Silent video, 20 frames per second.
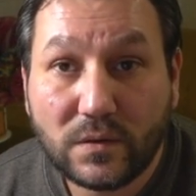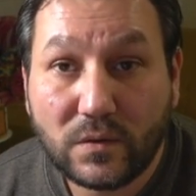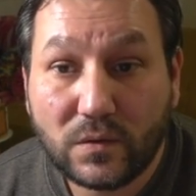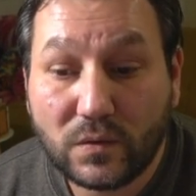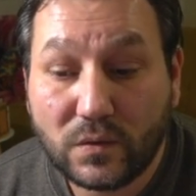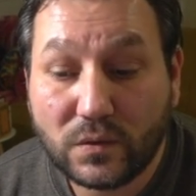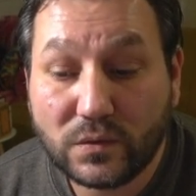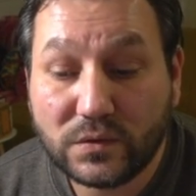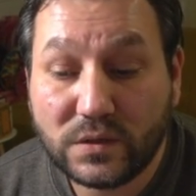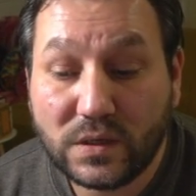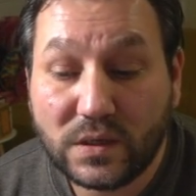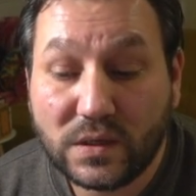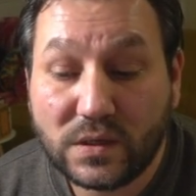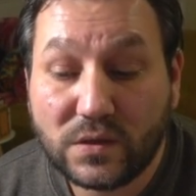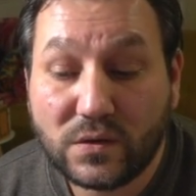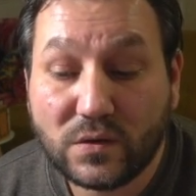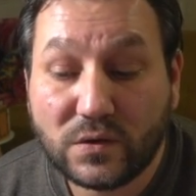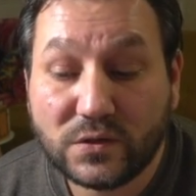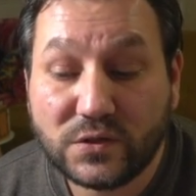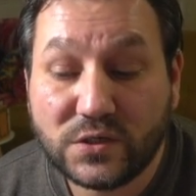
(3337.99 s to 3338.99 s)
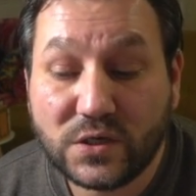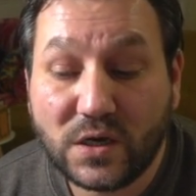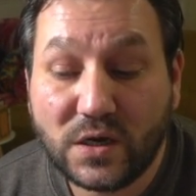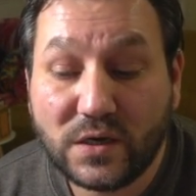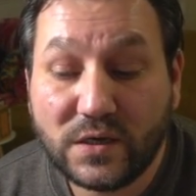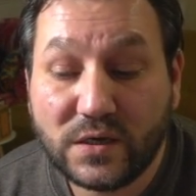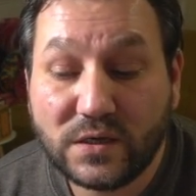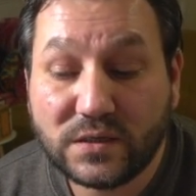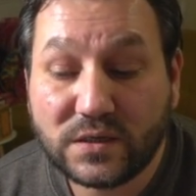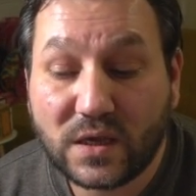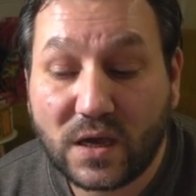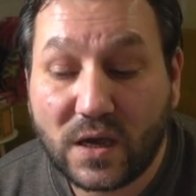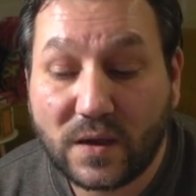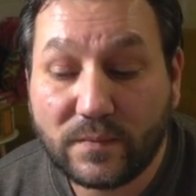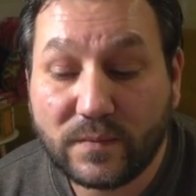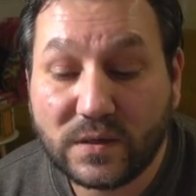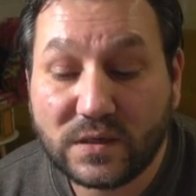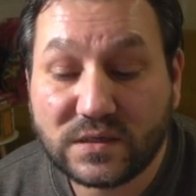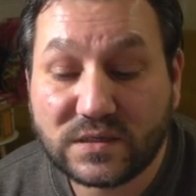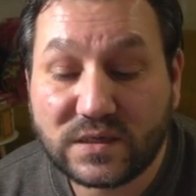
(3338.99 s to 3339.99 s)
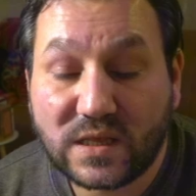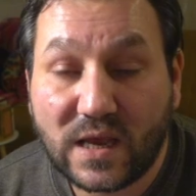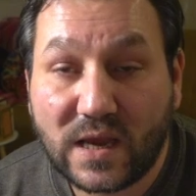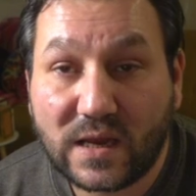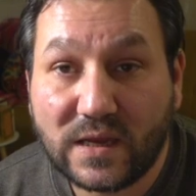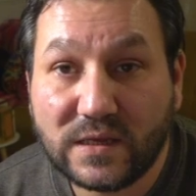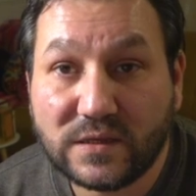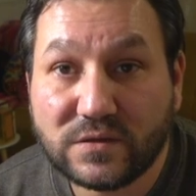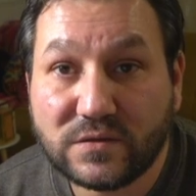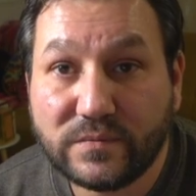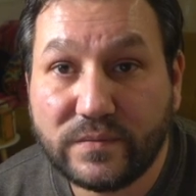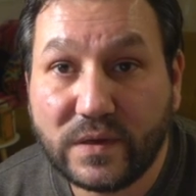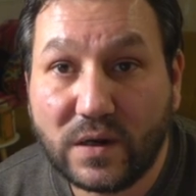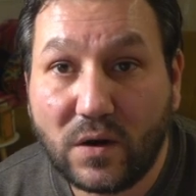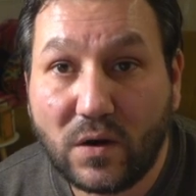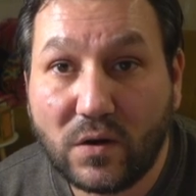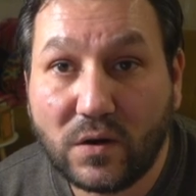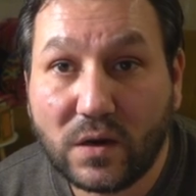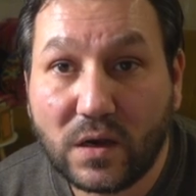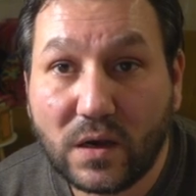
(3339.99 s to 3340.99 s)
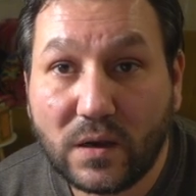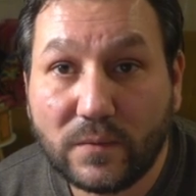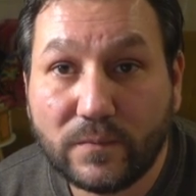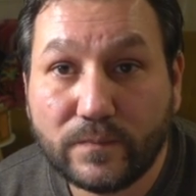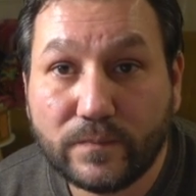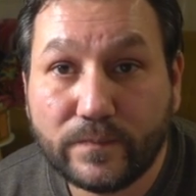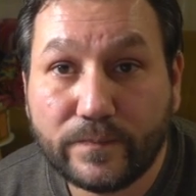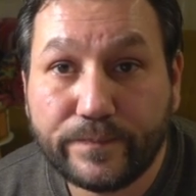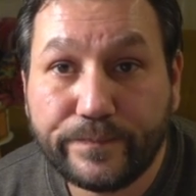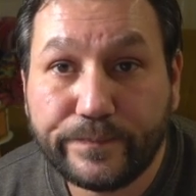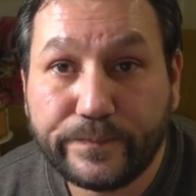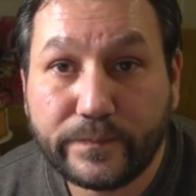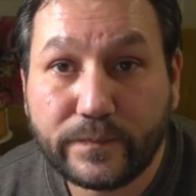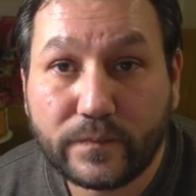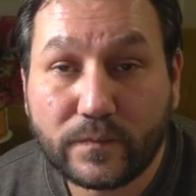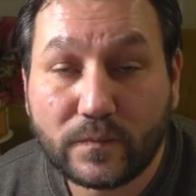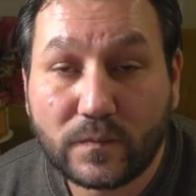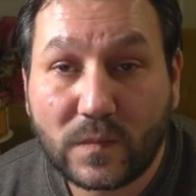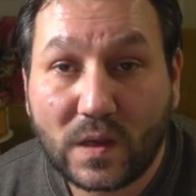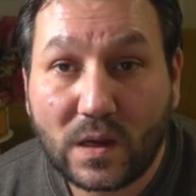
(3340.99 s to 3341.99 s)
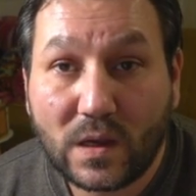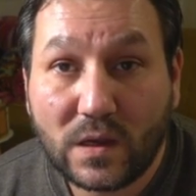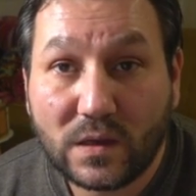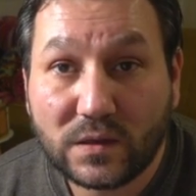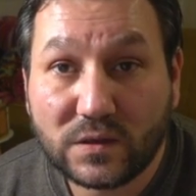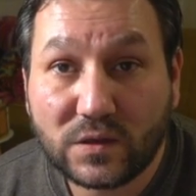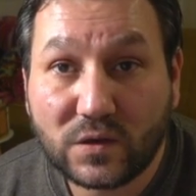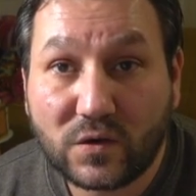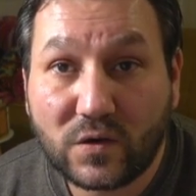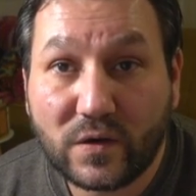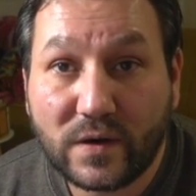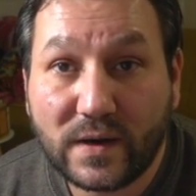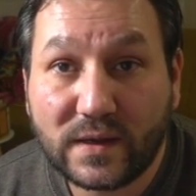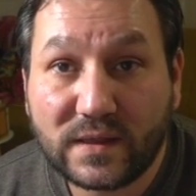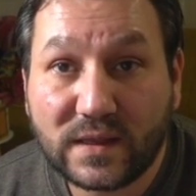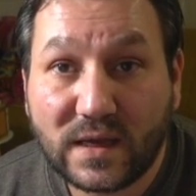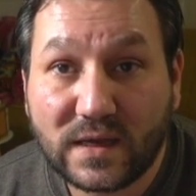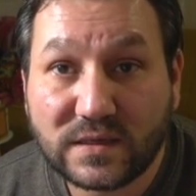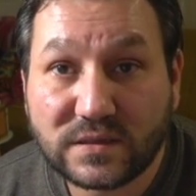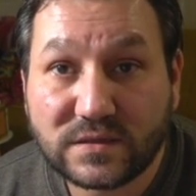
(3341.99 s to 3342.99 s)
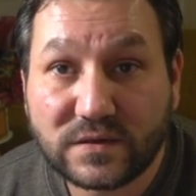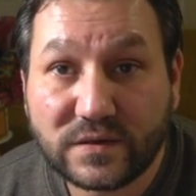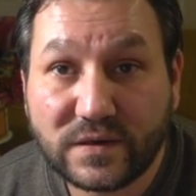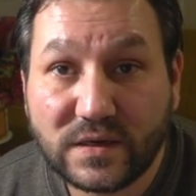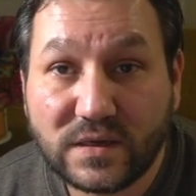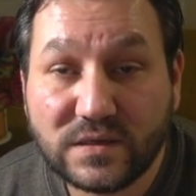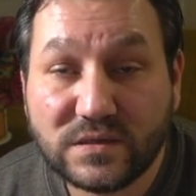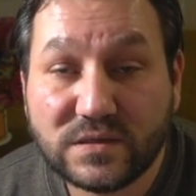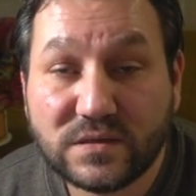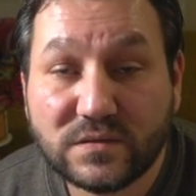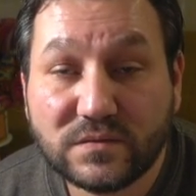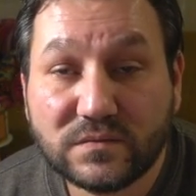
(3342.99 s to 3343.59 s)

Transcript: Or D. Your journey time is likely to be longer. The correct answer is